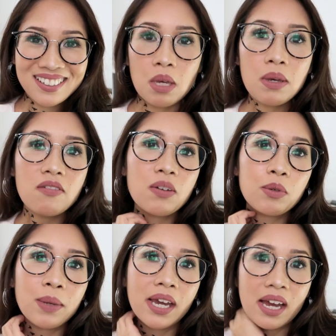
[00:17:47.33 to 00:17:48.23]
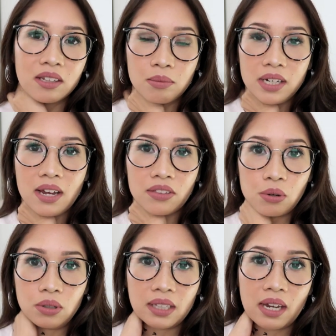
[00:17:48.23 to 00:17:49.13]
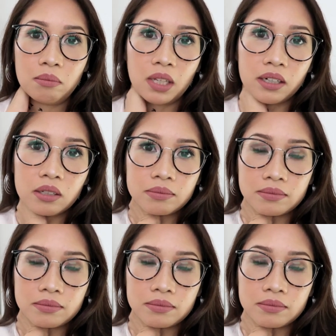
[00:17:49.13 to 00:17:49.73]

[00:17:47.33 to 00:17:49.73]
Maybe if I put my hand on my neck the whole time, like,